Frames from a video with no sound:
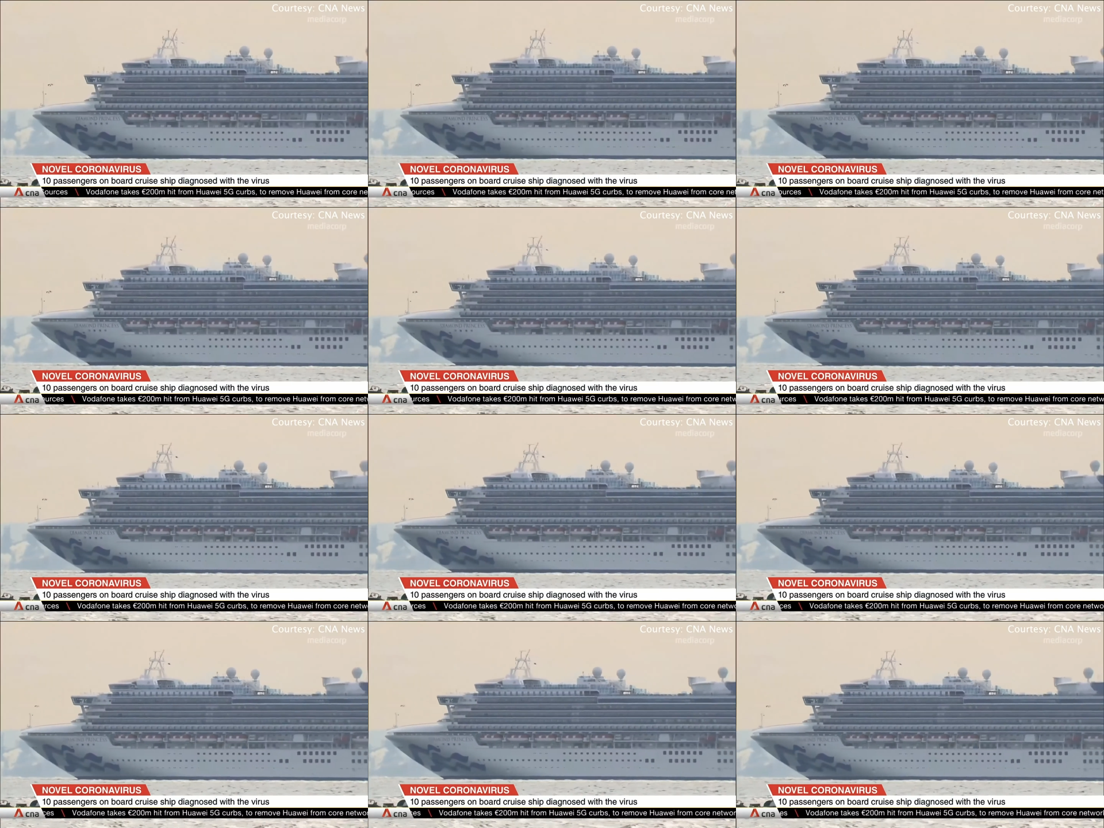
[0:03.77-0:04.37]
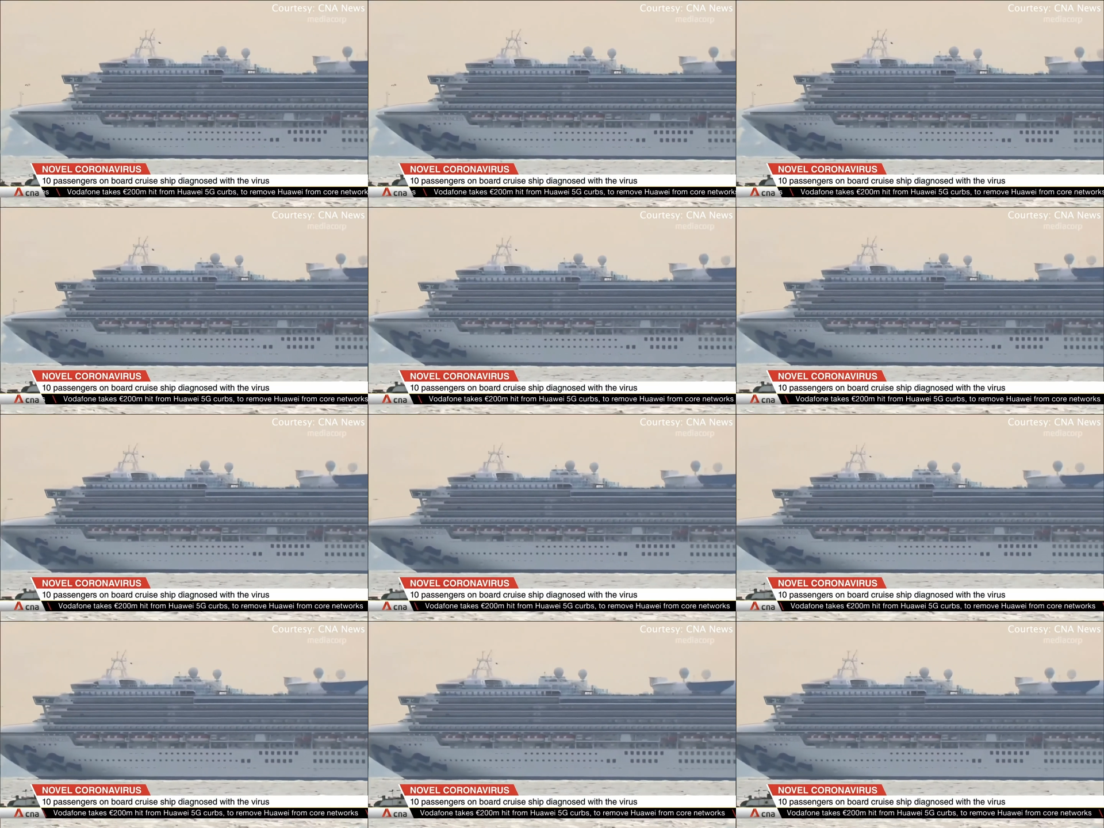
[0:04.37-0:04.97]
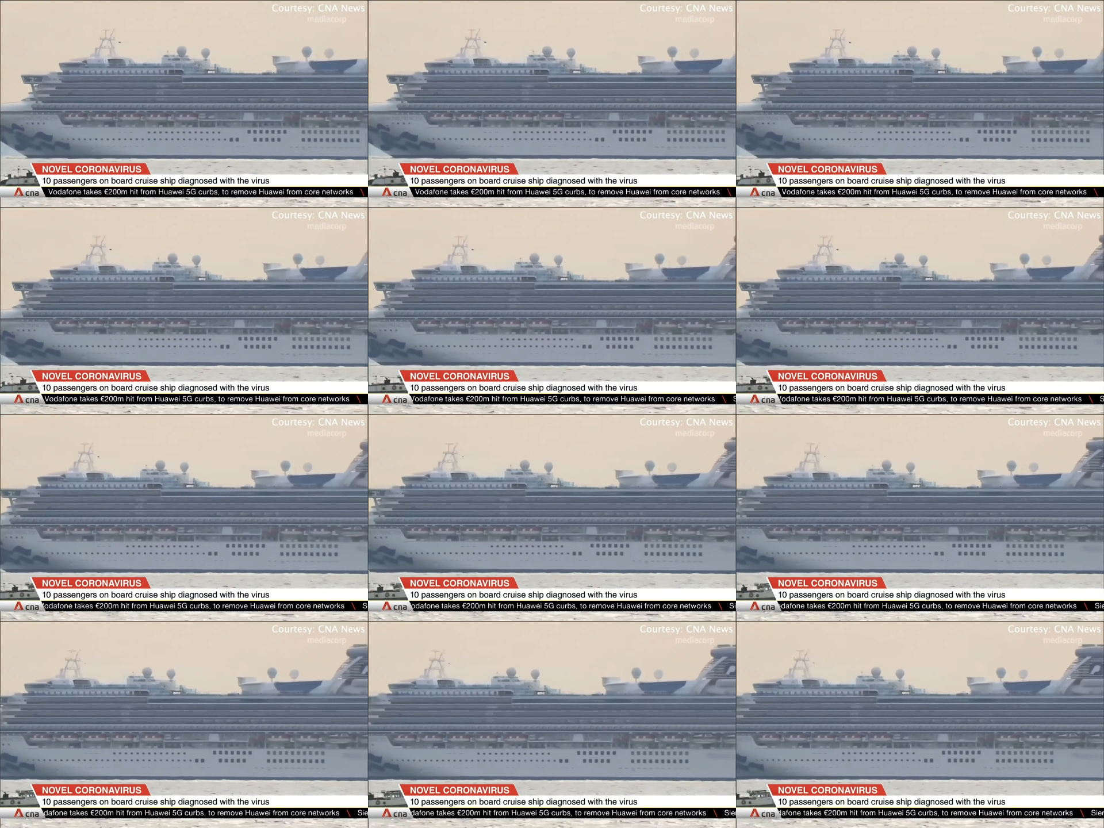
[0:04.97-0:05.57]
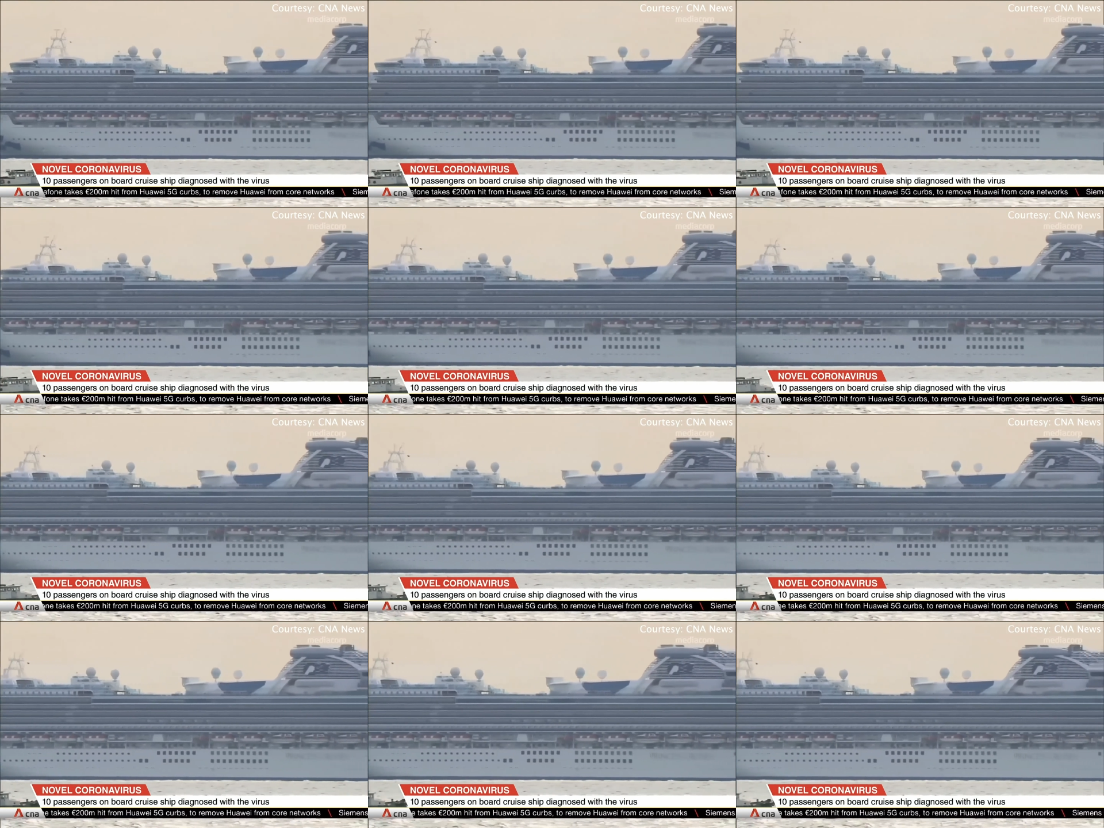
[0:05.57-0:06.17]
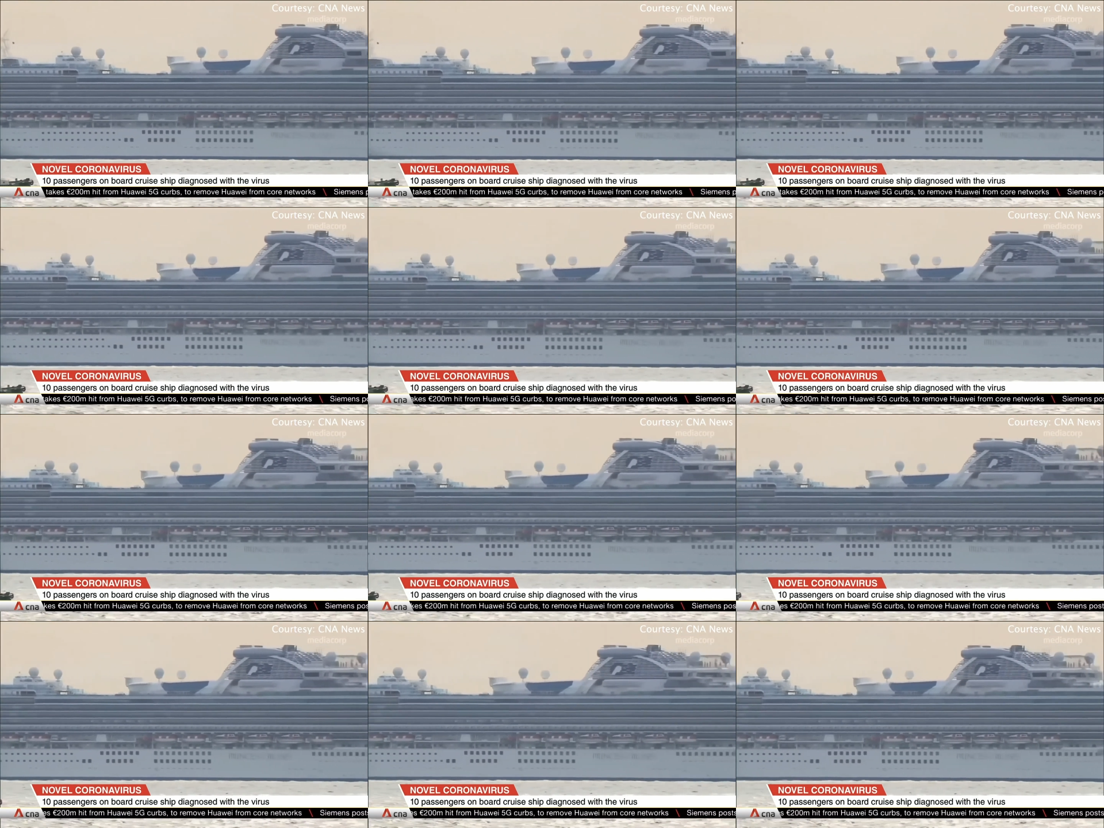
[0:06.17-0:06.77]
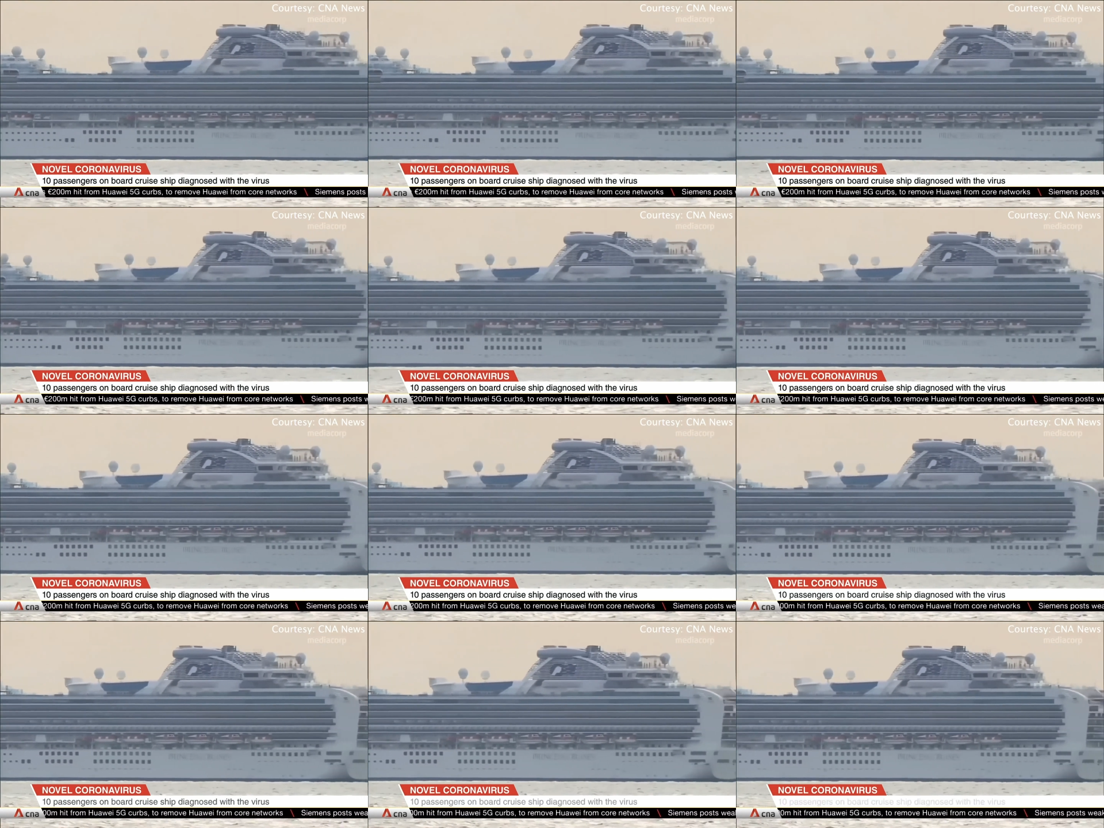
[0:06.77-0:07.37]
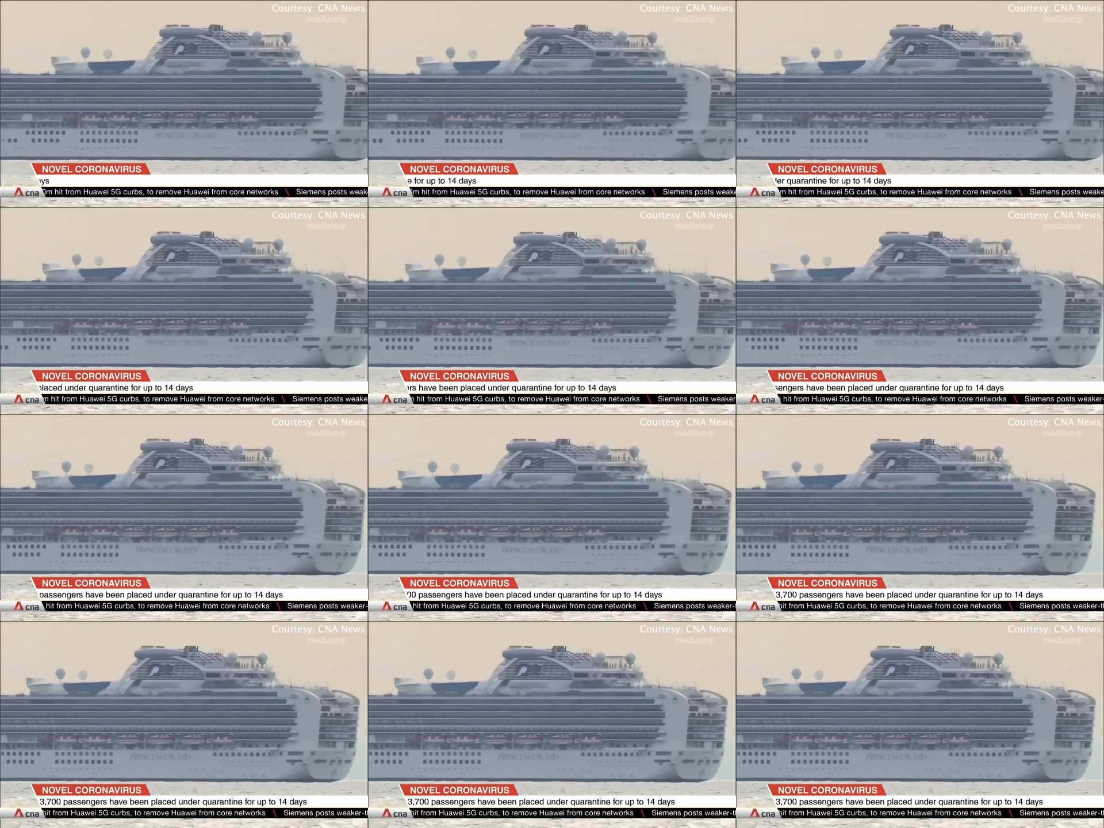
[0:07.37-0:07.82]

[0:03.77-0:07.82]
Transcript: No face is visible, so there are no lips to read.